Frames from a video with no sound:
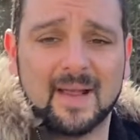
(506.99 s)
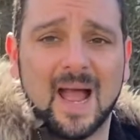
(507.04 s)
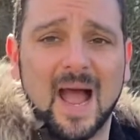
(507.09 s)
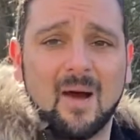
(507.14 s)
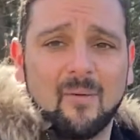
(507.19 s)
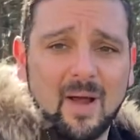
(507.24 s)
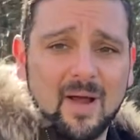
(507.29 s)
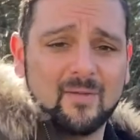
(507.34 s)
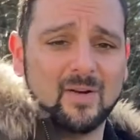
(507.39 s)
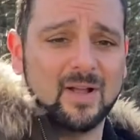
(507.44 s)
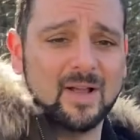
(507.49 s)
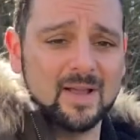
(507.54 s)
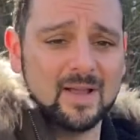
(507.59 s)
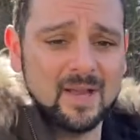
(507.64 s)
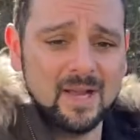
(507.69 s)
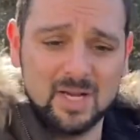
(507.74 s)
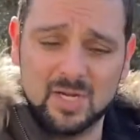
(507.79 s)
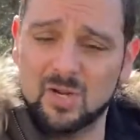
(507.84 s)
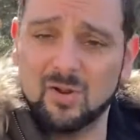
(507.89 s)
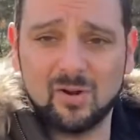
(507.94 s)
However,
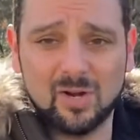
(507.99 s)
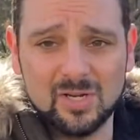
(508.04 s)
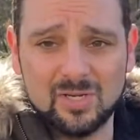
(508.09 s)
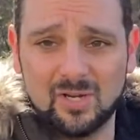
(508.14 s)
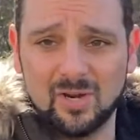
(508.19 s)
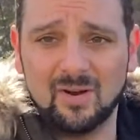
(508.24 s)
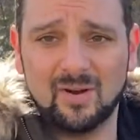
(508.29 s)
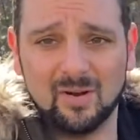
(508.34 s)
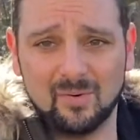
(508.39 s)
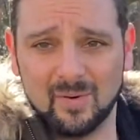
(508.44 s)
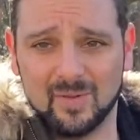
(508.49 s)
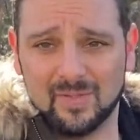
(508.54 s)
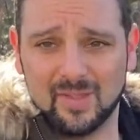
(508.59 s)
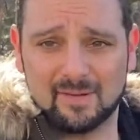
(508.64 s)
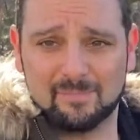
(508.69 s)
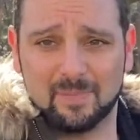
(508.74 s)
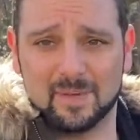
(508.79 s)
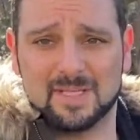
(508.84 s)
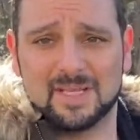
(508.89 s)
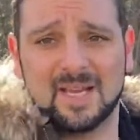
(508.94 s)
you could do it with
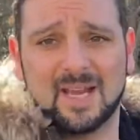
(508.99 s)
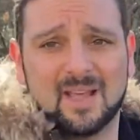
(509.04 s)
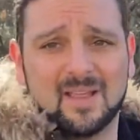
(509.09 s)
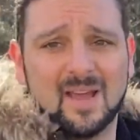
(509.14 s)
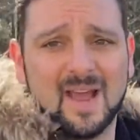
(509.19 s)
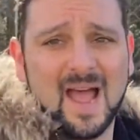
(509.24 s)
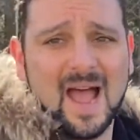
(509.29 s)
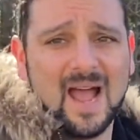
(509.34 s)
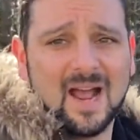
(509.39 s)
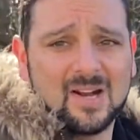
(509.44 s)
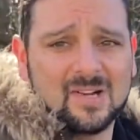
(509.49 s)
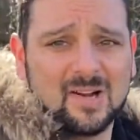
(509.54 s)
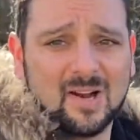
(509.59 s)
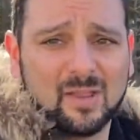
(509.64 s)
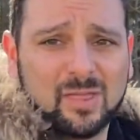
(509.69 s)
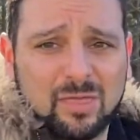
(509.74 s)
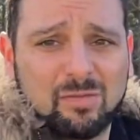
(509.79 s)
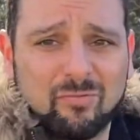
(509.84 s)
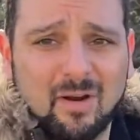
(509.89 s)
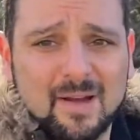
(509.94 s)
this particular axe. A
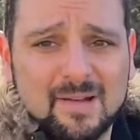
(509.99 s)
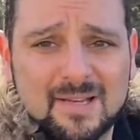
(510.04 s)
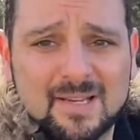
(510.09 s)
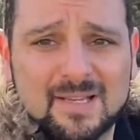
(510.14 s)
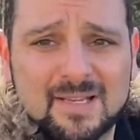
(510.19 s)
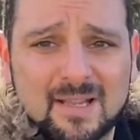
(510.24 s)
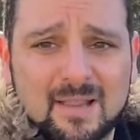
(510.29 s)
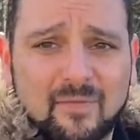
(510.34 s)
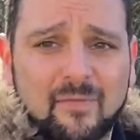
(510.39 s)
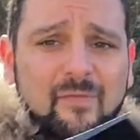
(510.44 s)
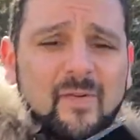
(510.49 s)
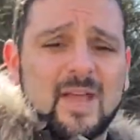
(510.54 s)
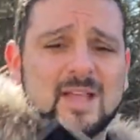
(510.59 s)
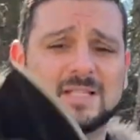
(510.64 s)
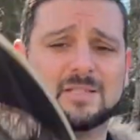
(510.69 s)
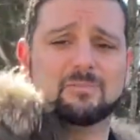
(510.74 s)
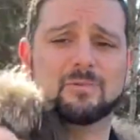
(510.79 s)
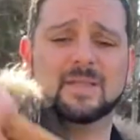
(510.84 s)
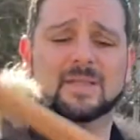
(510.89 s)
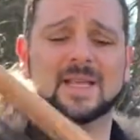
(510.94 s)
thrust to the
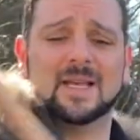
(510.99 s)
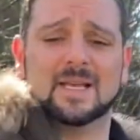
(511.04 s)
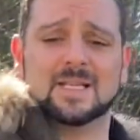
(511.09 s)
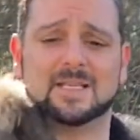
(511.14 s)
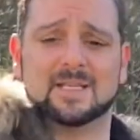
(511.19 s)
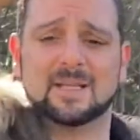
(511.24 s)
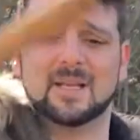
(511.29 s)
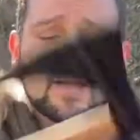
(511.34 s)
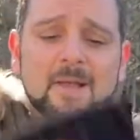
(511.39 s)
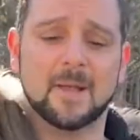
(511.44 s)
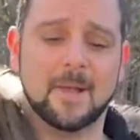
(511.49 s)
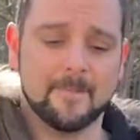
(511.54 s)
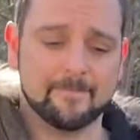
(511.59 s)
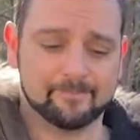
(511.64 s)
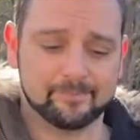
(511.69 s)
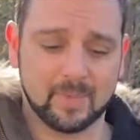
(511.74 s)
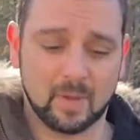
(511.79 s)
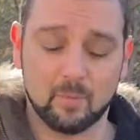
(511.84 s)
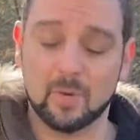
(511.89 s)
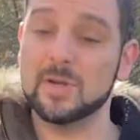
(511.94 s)
face with this
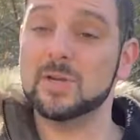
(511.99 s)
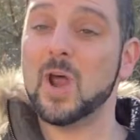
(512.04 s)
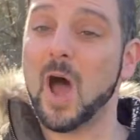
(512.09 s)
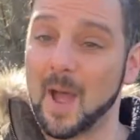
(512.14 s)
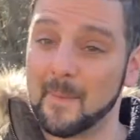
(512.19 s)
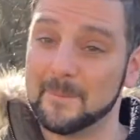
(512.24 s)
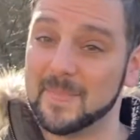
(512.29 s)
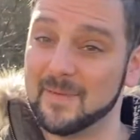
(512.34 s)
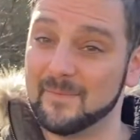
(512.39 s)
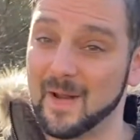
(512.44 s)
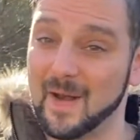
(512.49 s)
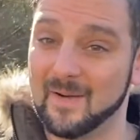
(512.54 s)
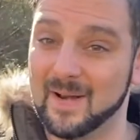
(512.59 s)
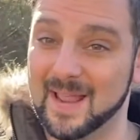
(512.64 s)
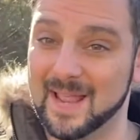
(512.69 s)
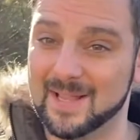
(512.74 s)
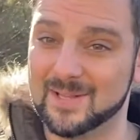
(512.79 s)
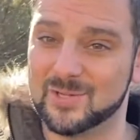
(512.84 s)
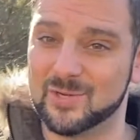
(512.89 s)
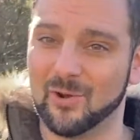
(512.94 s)
would not be very
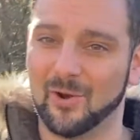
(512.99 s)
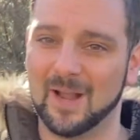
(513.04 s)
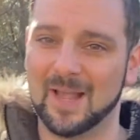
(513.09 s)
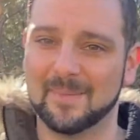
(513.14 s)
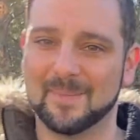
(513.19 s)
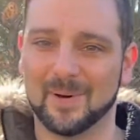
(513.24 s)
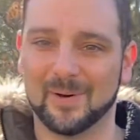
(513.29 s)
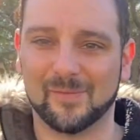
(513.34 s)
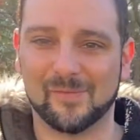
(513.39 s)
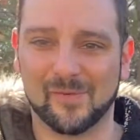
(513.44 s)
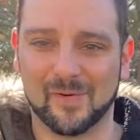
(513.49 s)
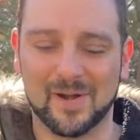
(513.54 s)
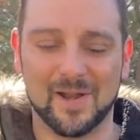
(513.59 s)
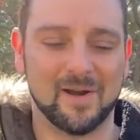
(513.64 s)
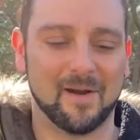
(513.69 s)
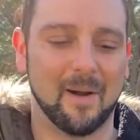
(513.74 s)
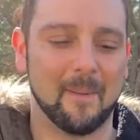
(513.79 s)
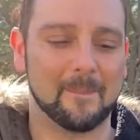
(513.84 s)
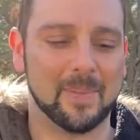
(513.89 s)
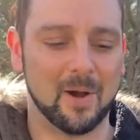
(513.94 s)
enjoyable for
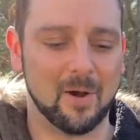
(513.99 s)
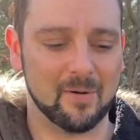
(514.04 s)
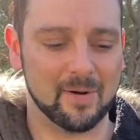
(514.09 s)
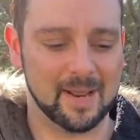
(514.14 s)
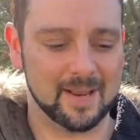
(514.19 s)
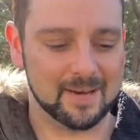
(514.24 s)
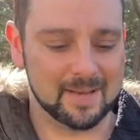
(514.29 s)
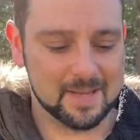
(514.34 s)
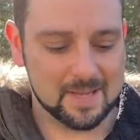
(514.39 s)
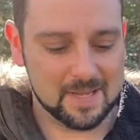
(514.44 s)
your opponent.